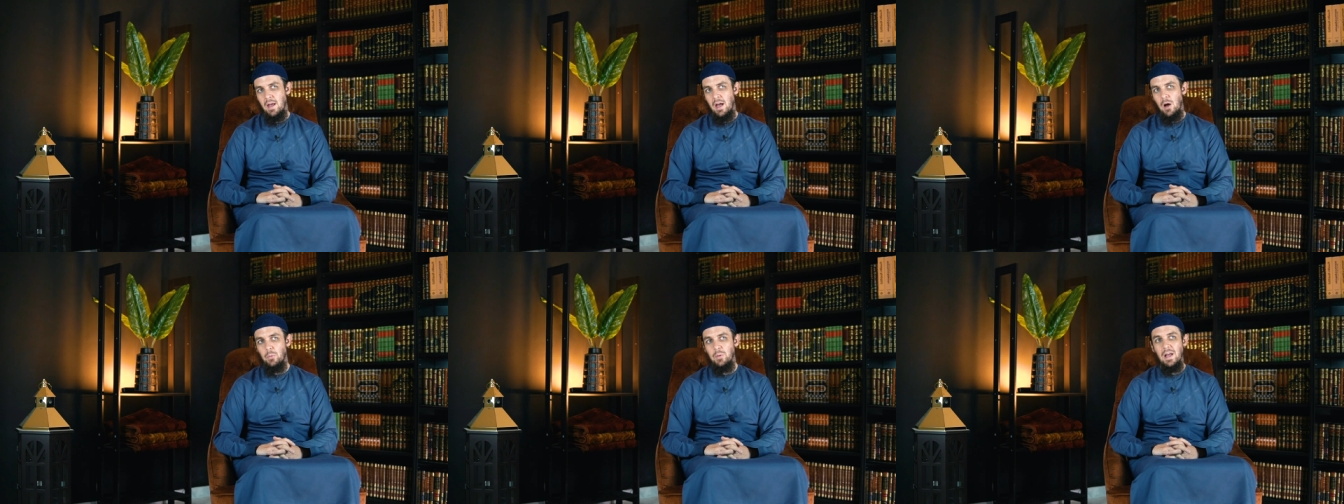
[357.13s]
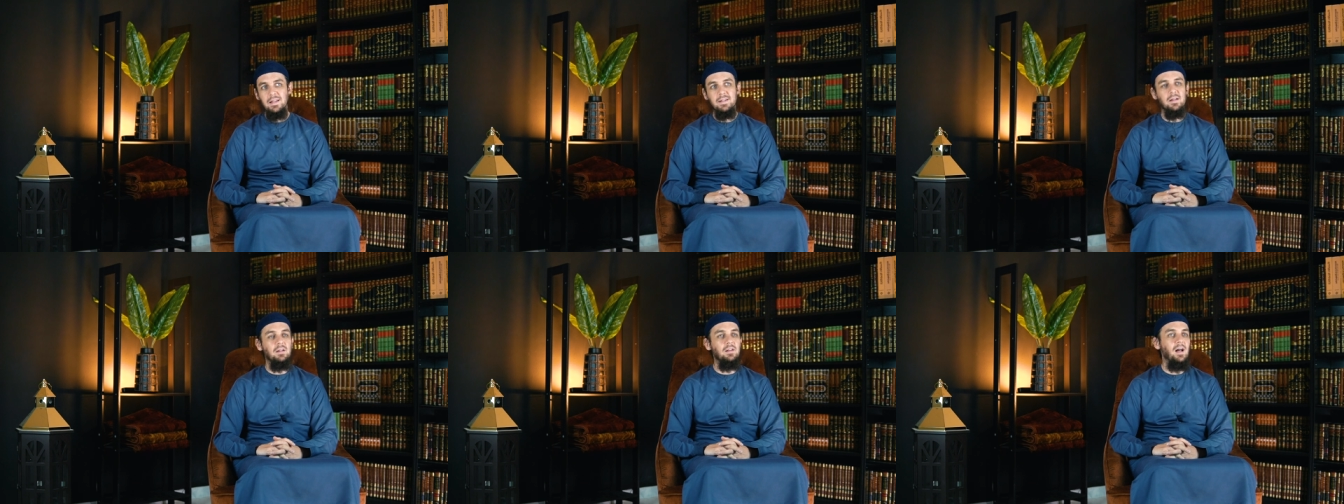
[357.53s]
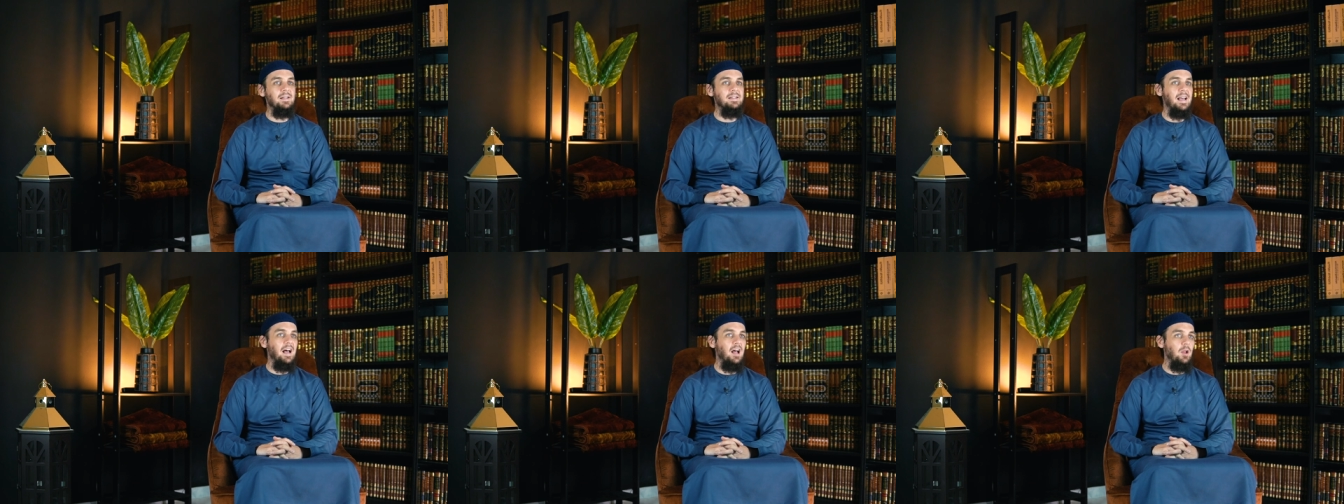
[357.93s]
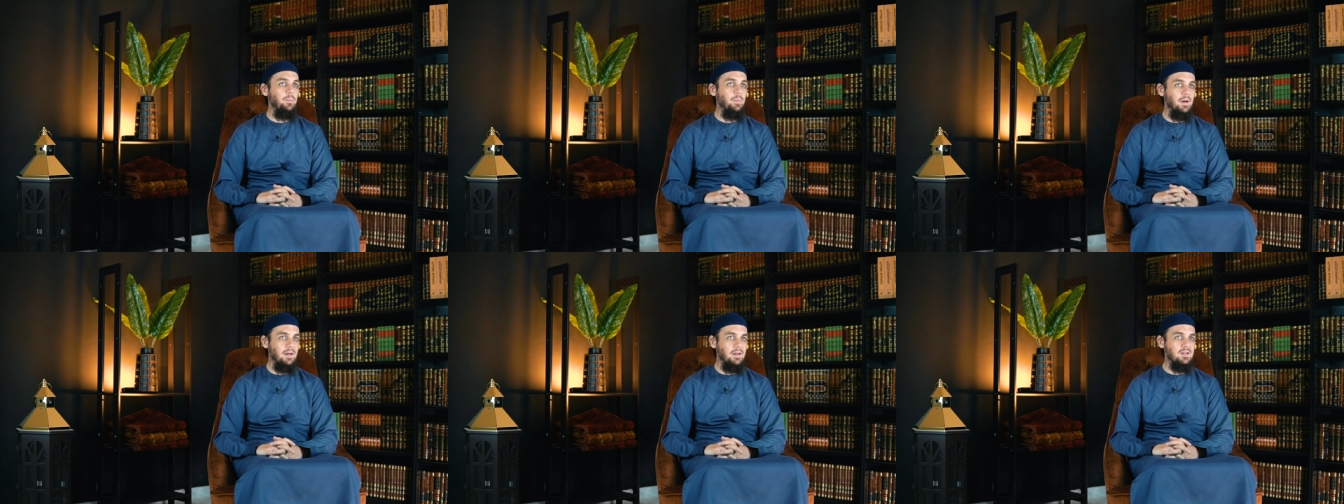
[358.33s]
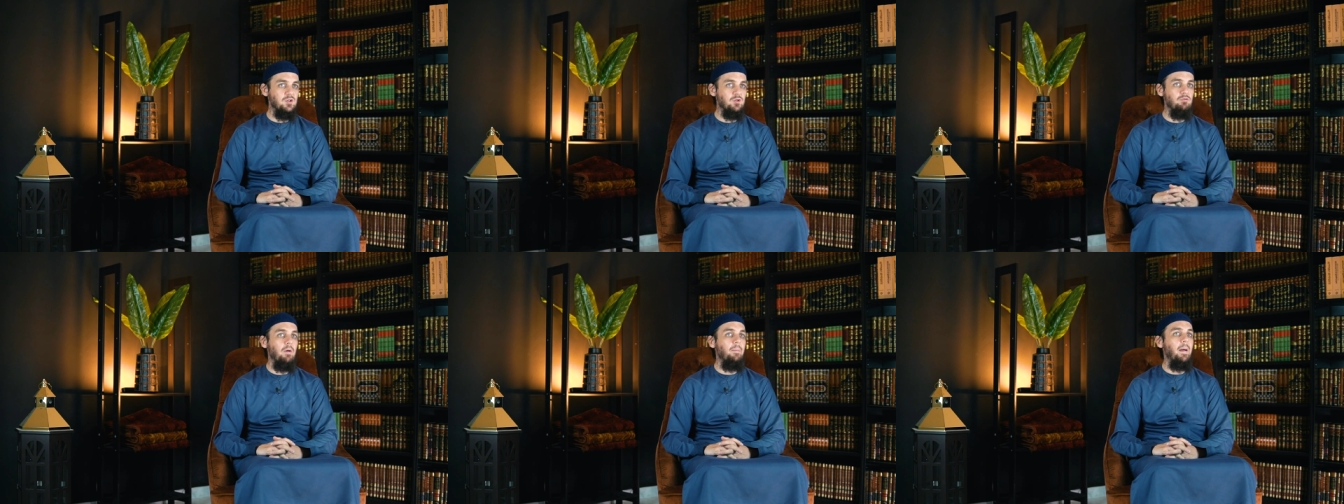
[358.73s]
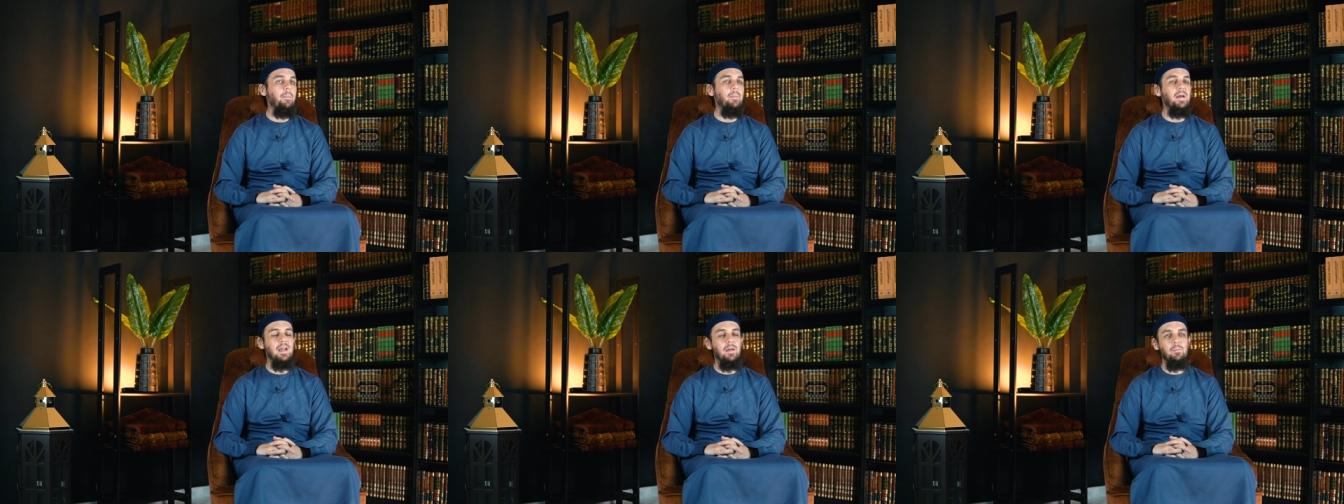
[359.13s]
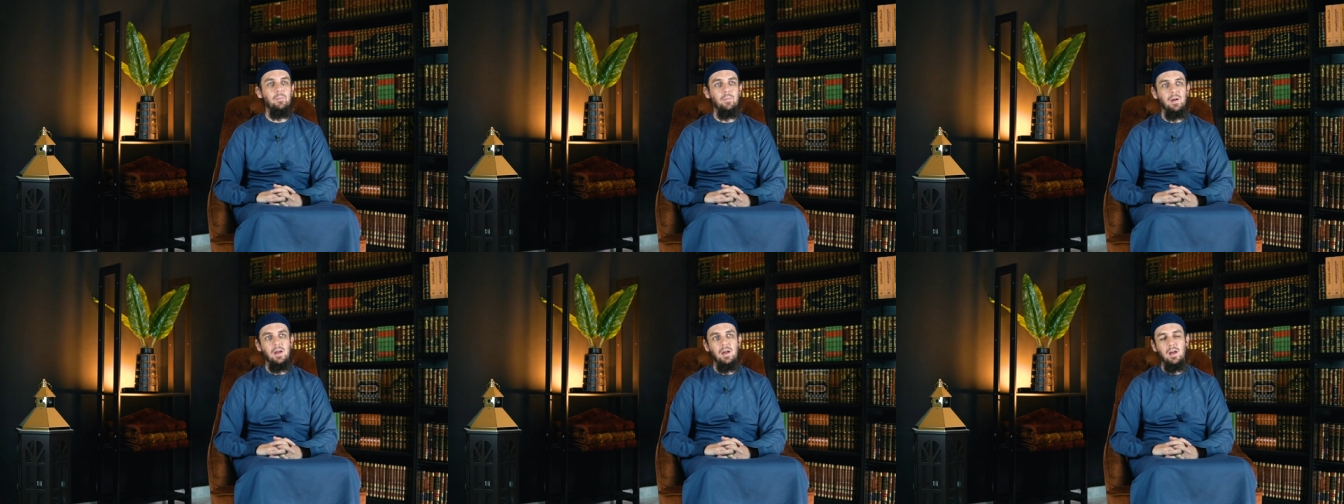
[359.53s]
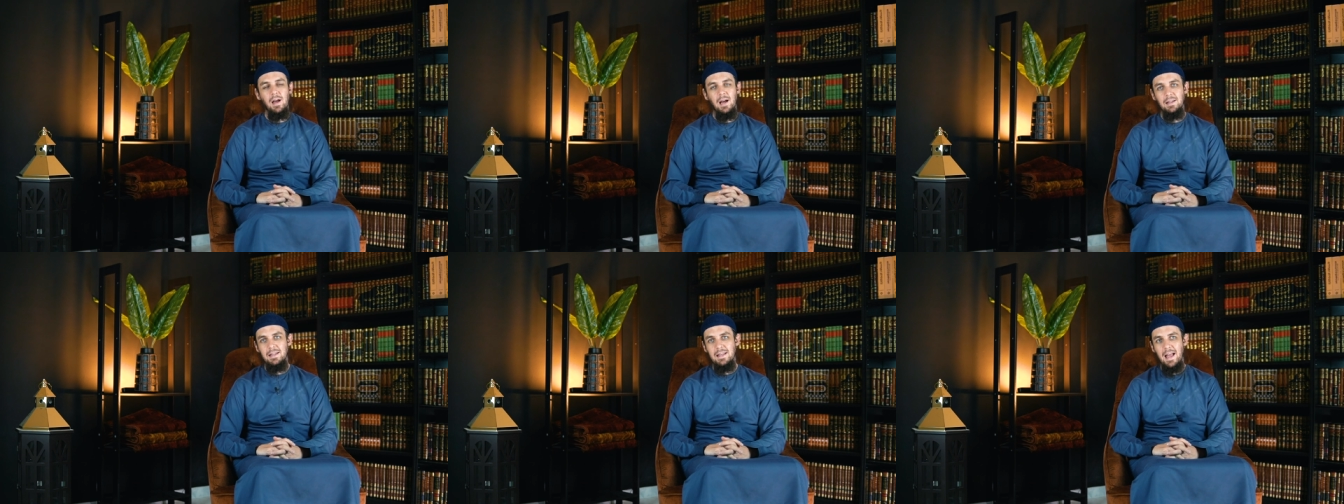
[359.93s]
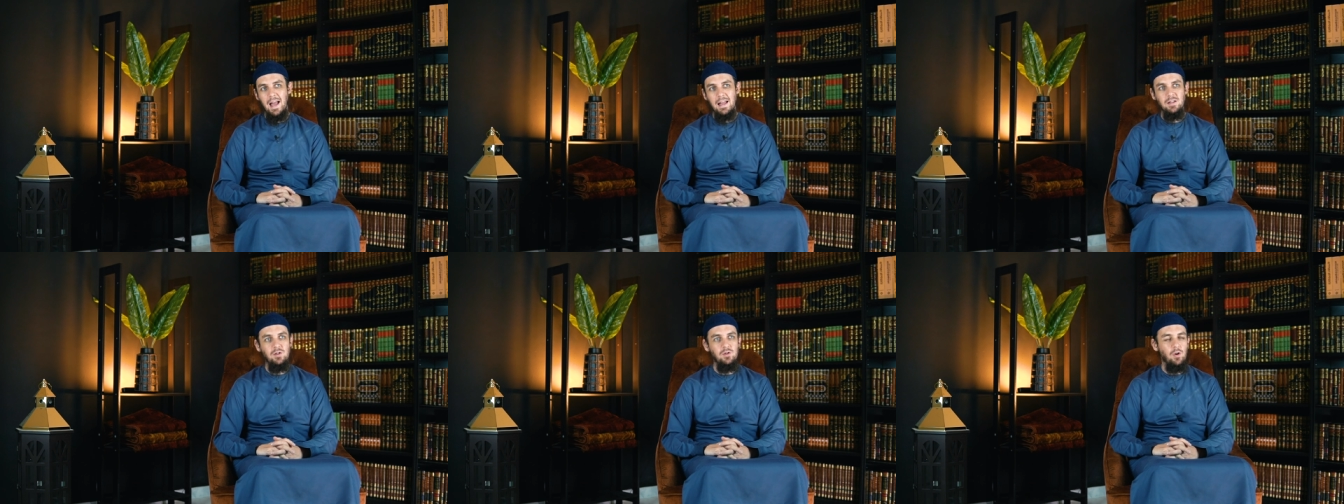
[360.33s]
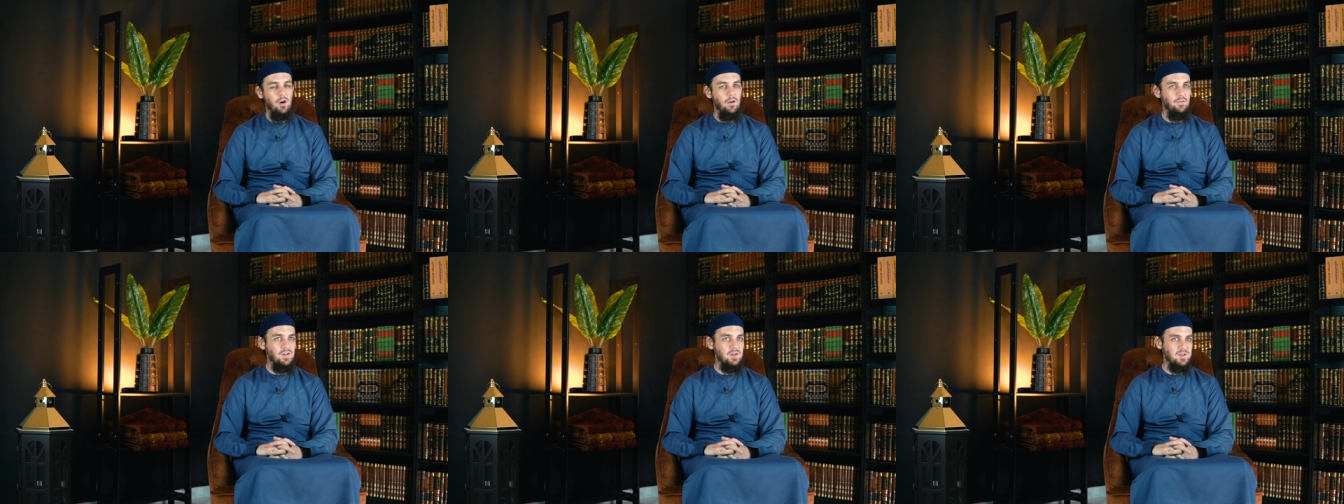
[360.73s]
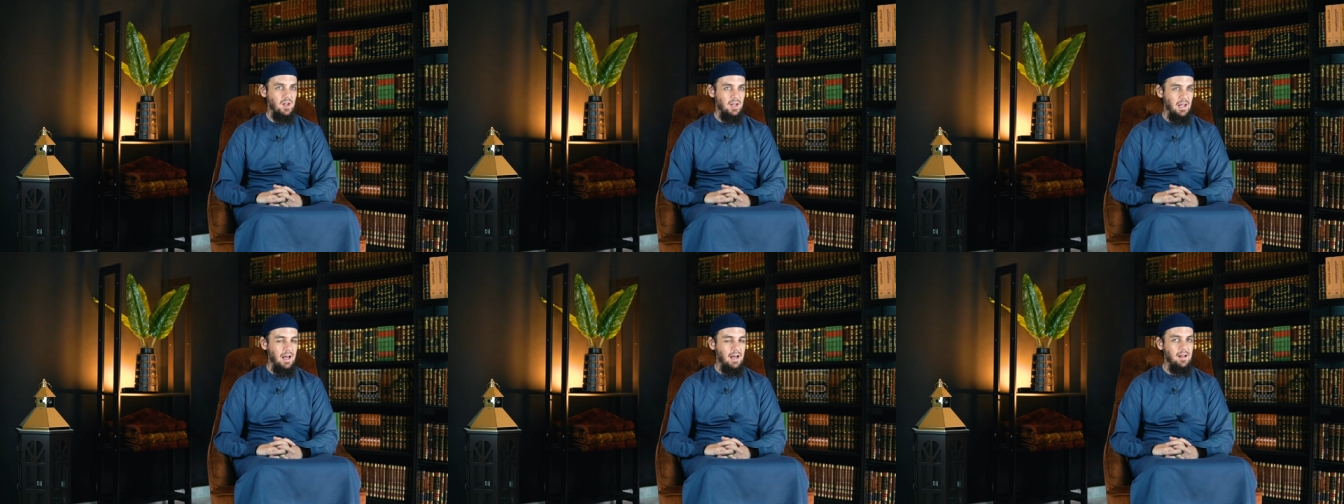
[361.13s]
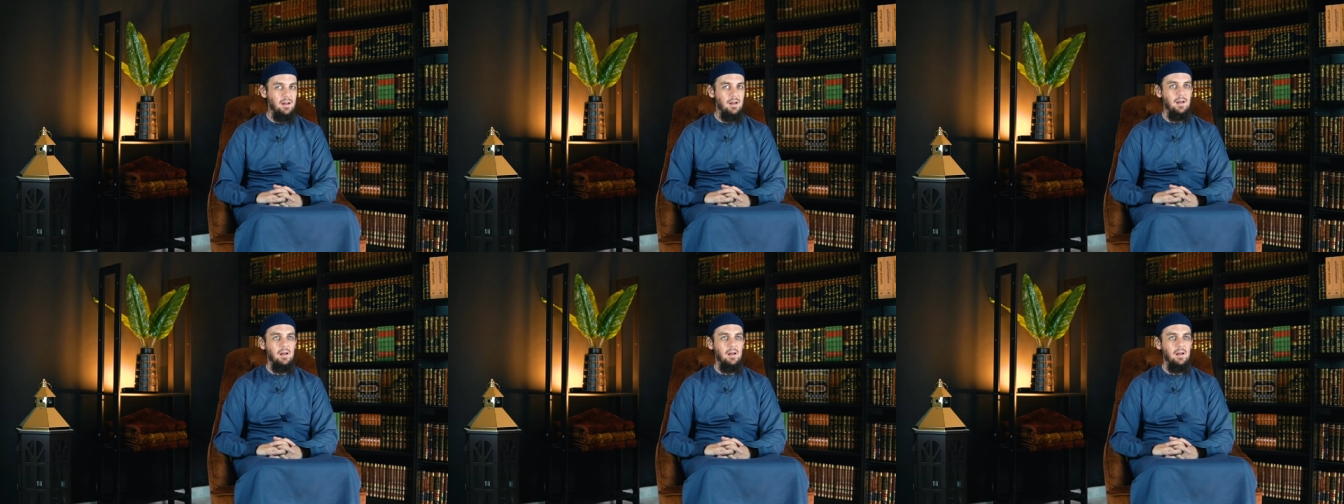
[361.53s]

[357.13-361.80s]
And we ask Allah to help us to remember Him. At the end of the salah,